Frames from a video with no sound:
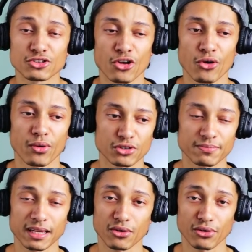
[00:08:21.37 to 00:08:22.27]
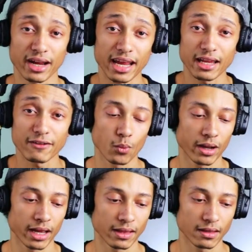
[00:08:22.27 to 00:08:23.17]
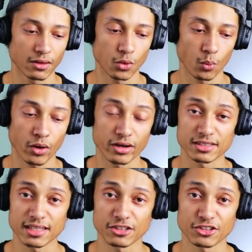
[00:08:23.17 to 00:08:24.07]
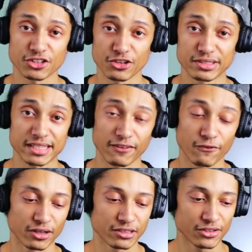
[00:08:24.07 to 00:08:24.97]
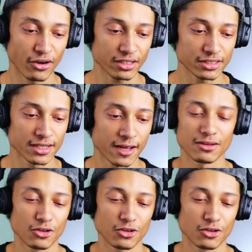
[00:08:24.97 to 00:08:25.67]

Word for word: So just be creative with the words that you're choosing for your search.